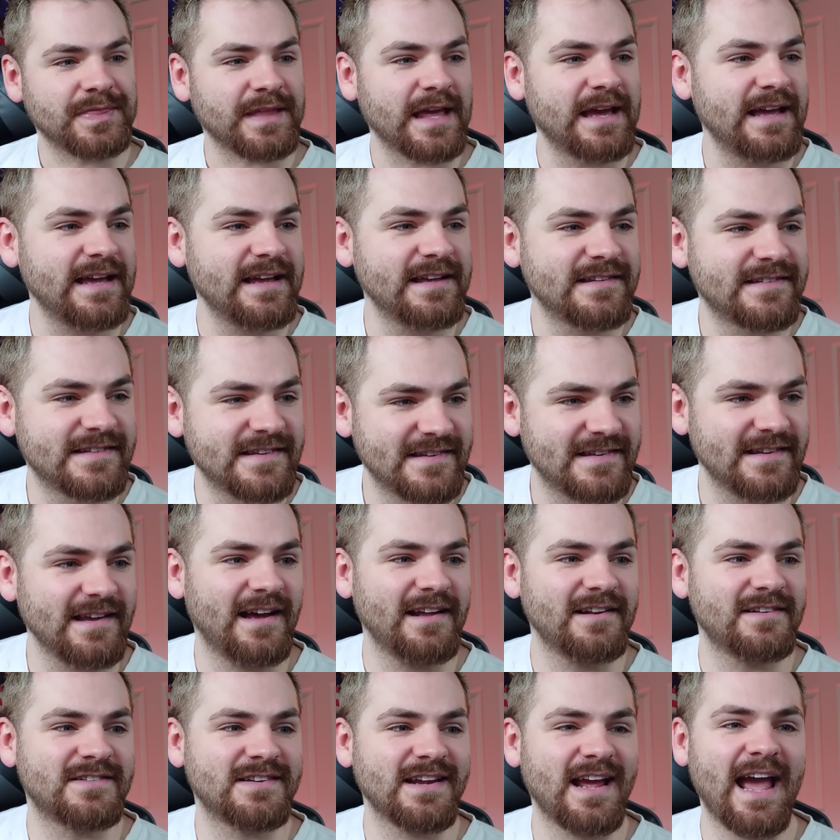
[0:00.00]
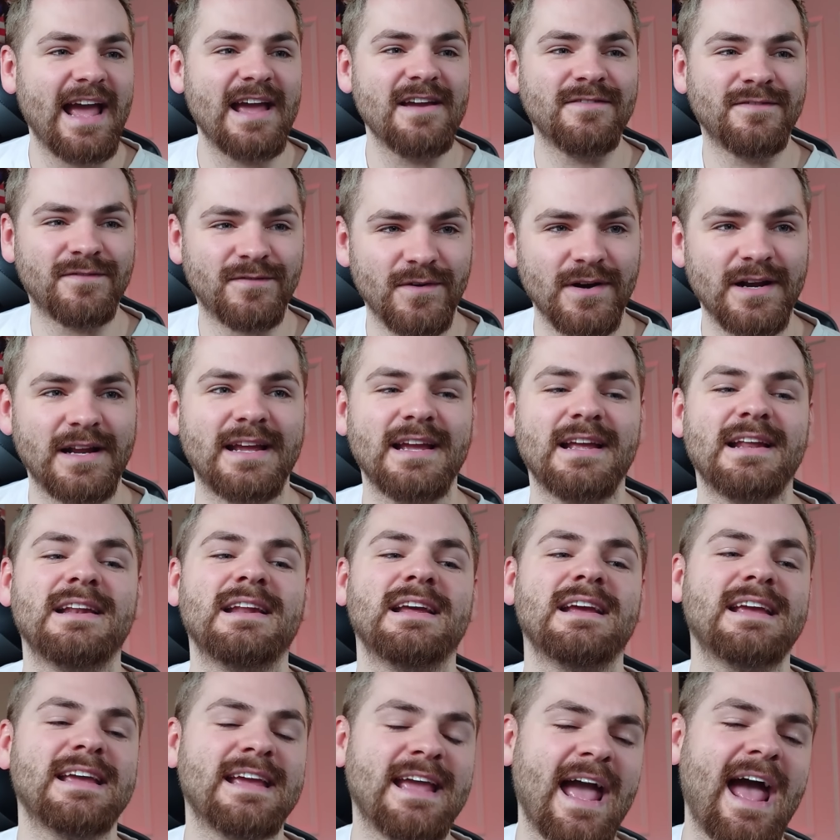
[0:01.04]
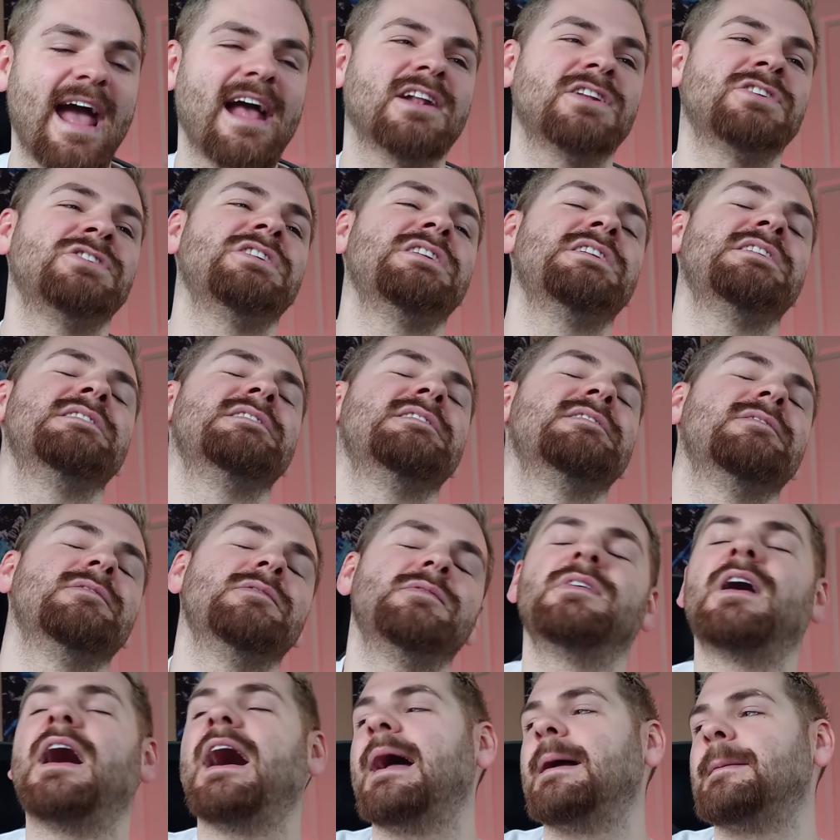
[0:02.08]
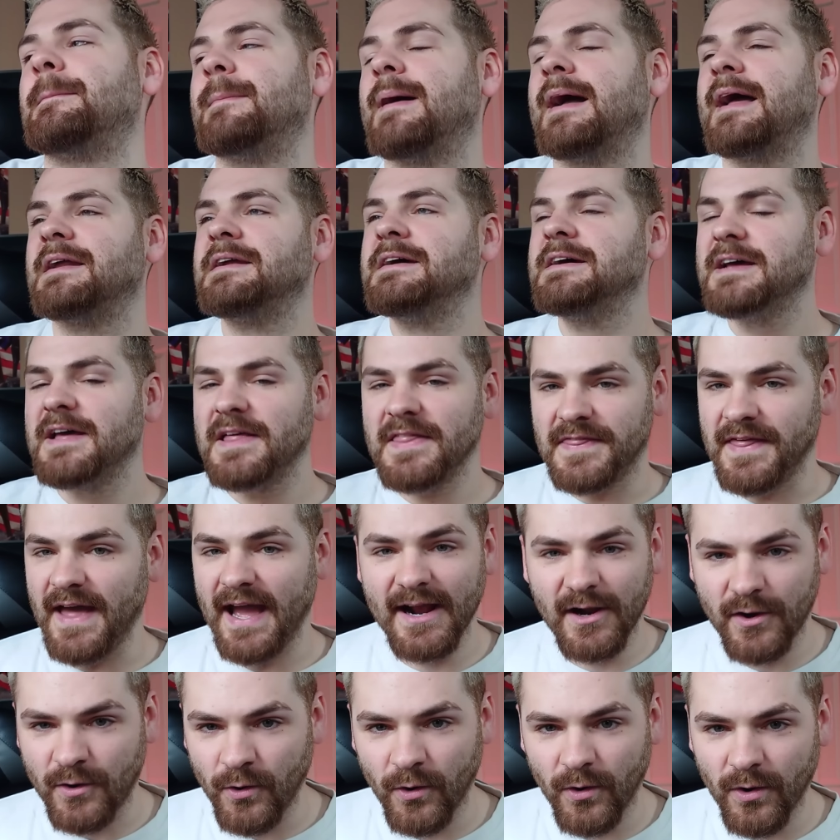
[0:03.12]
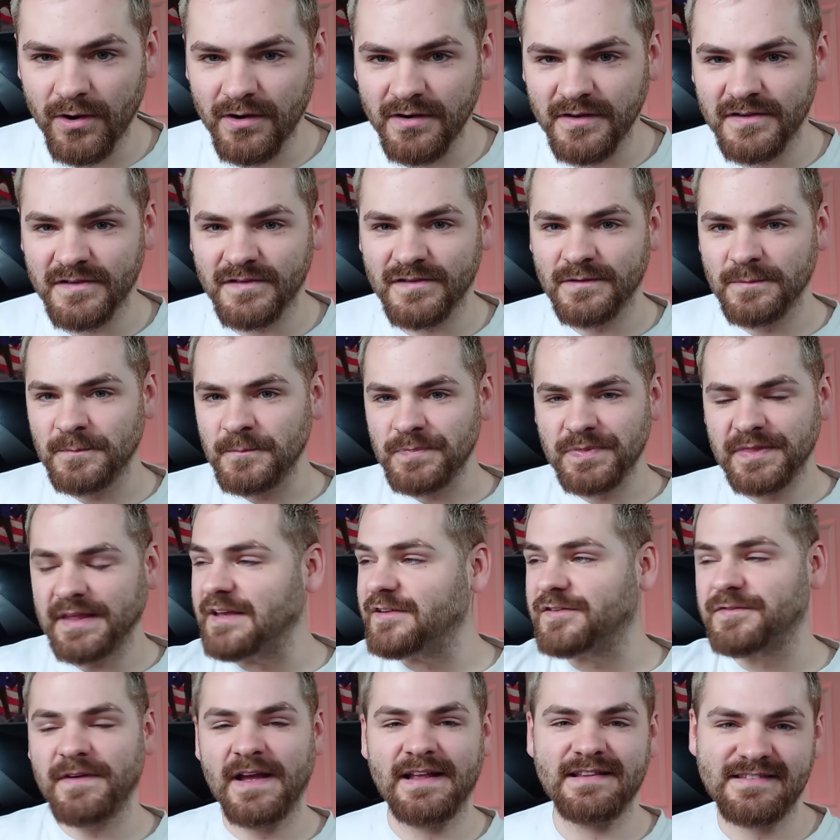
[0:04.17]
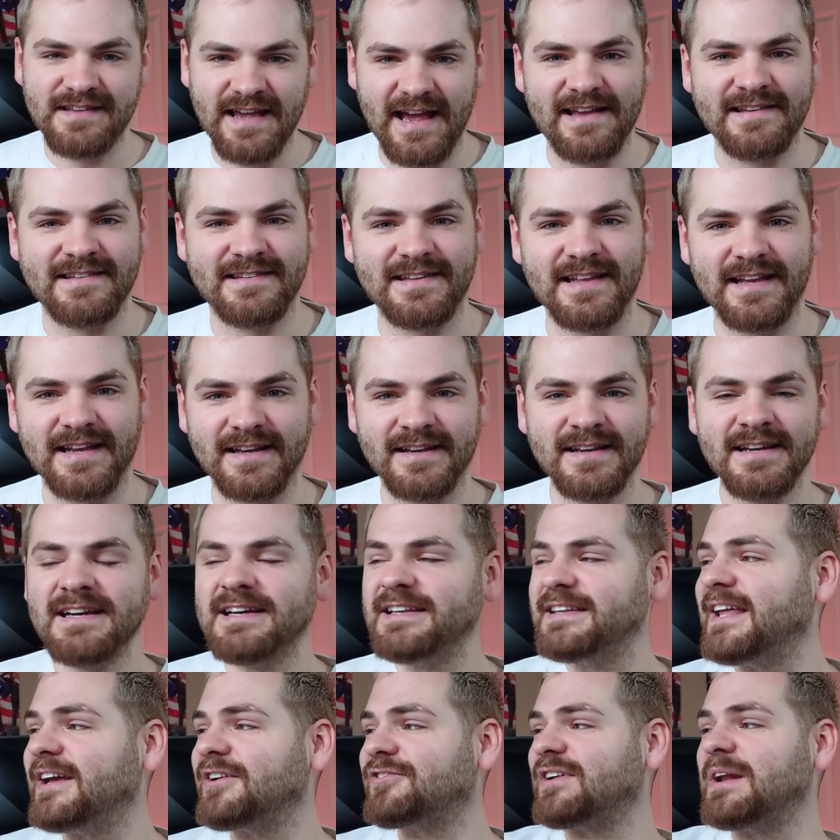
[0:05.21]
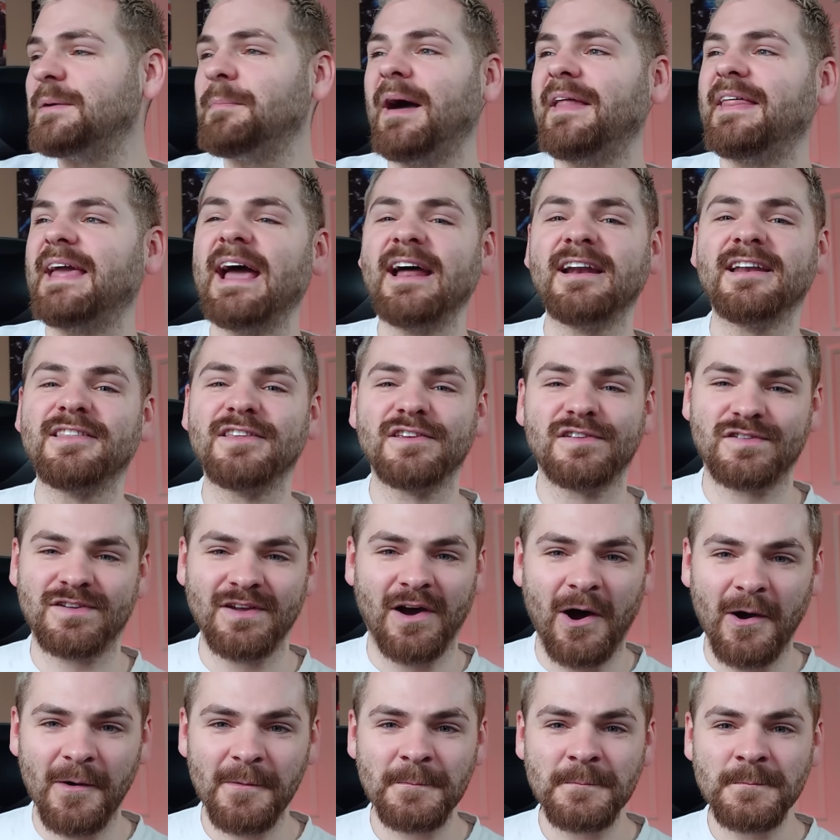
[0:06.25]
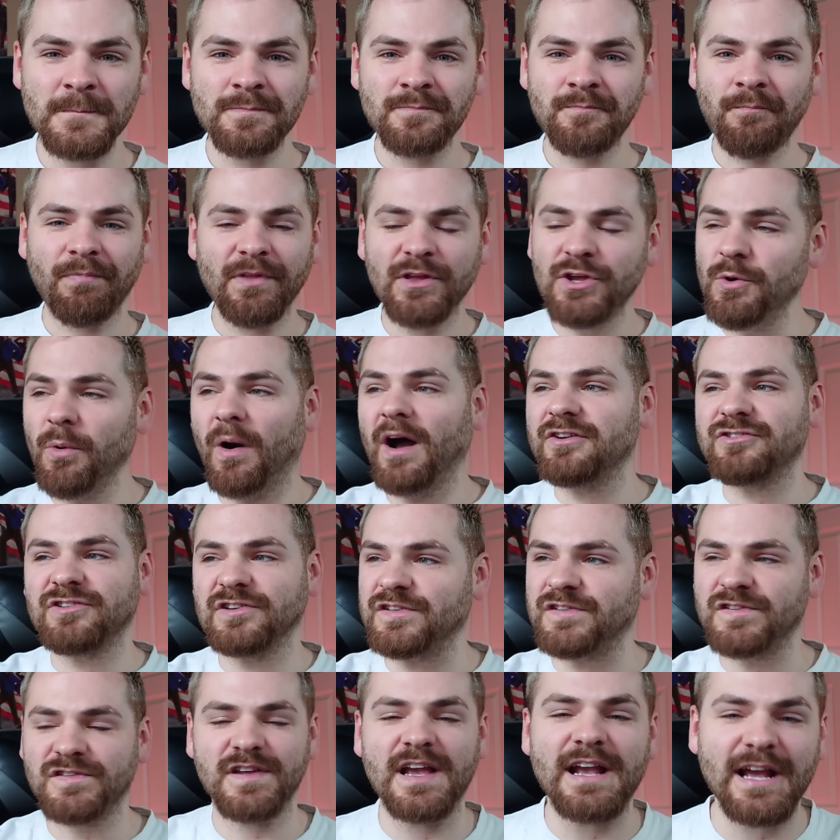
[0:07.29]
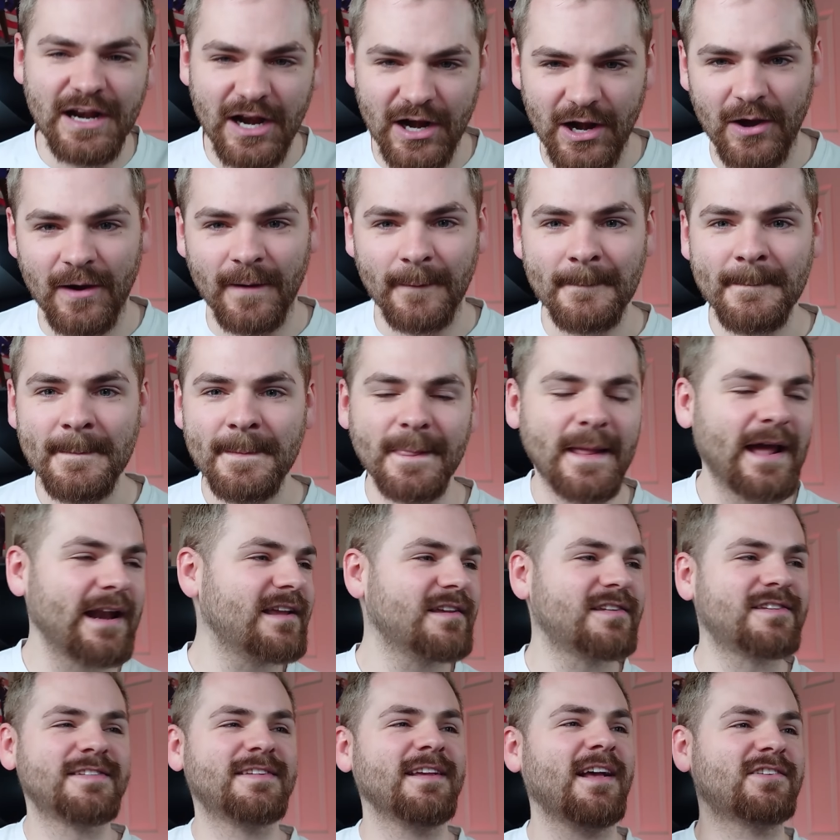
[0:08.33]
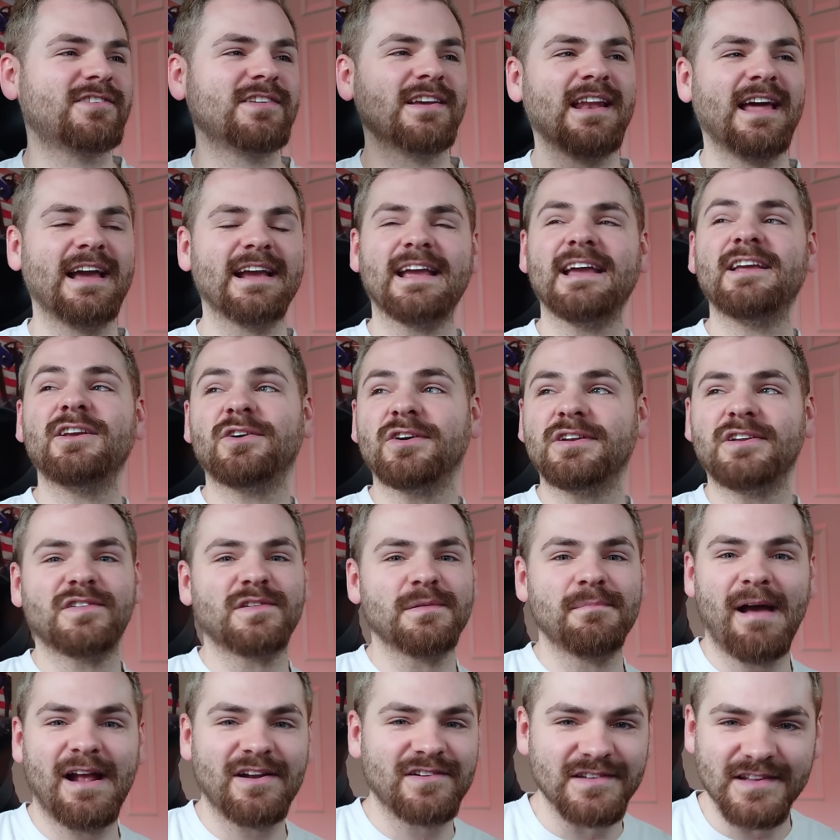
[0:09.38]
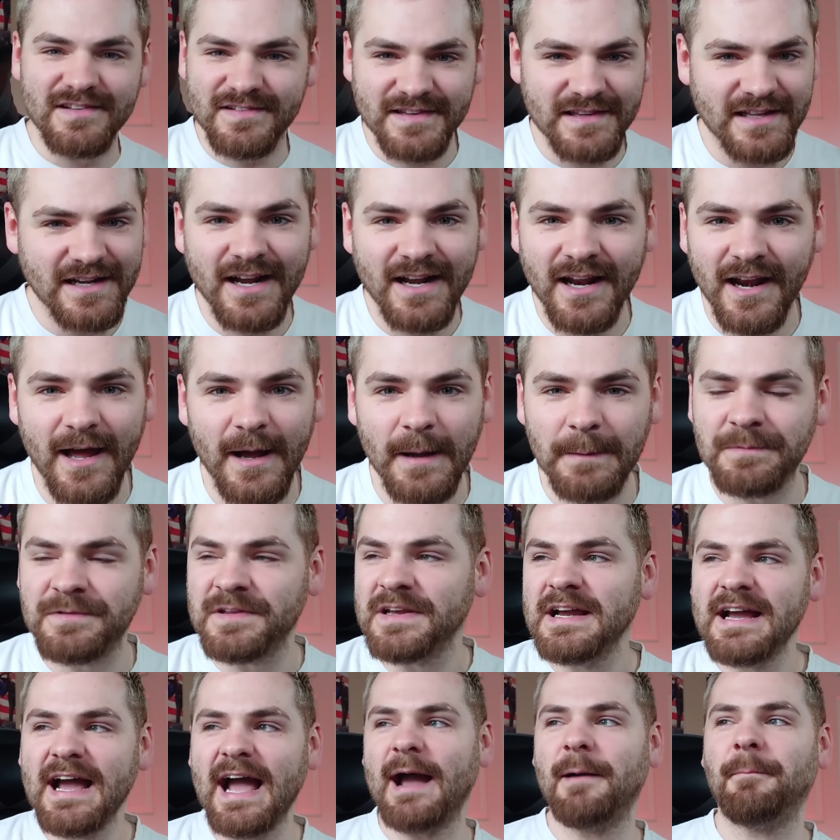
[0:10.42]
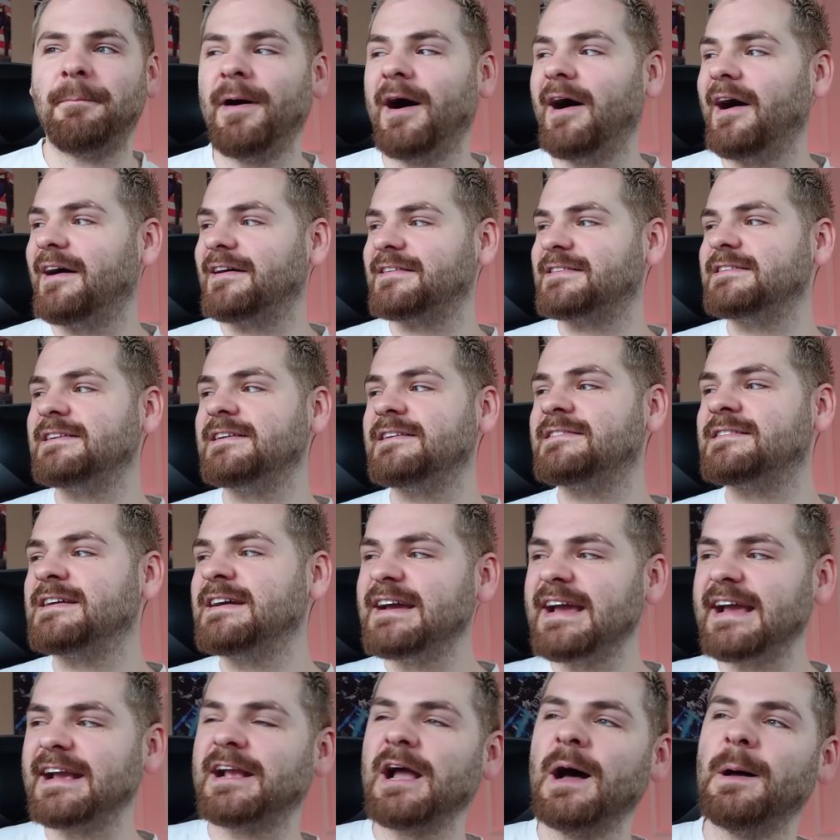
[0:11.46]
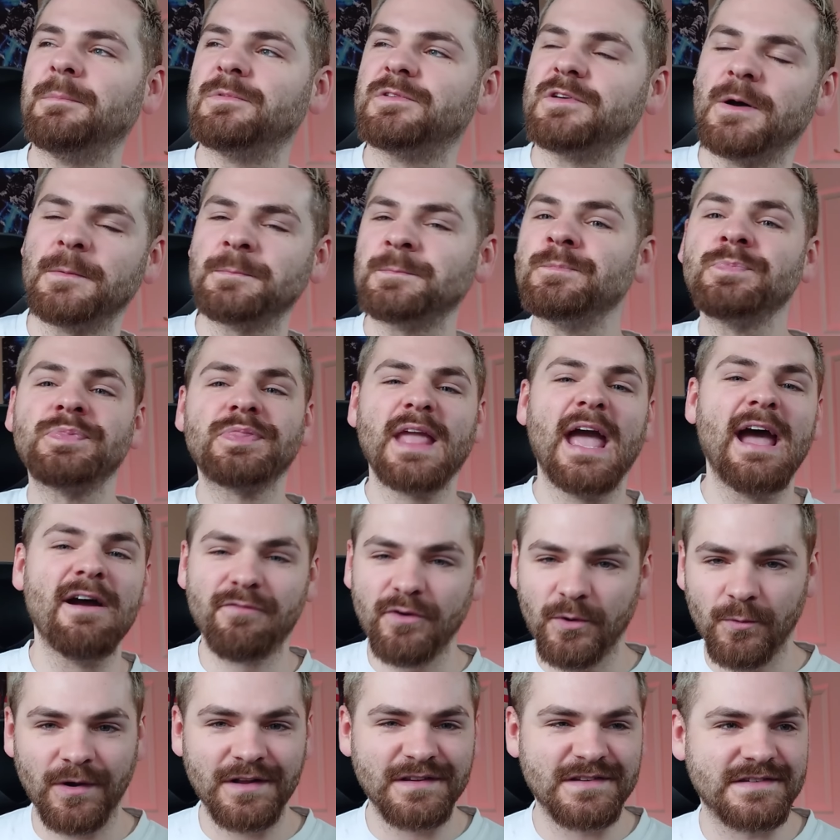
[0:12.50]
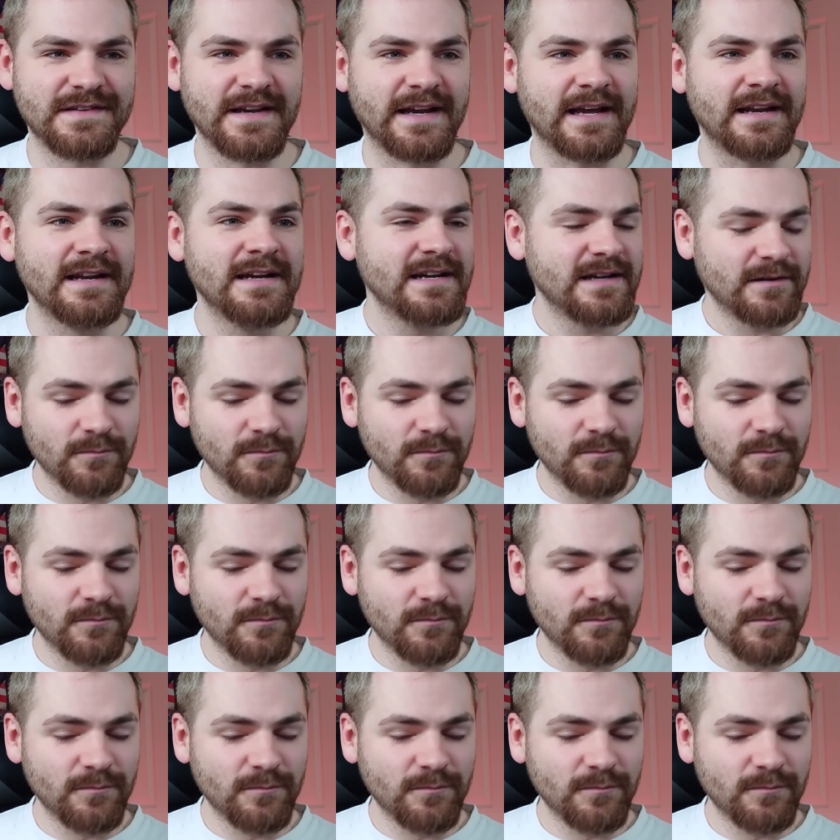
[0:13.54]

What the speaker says: It is such a freaking catchy vibe, man. That chorus is fantastic. Literally, by the end of the song, you are just singing along. And it's such a, like, you could just imagine this in the clubs, at parties, it comes on, everyone's singing.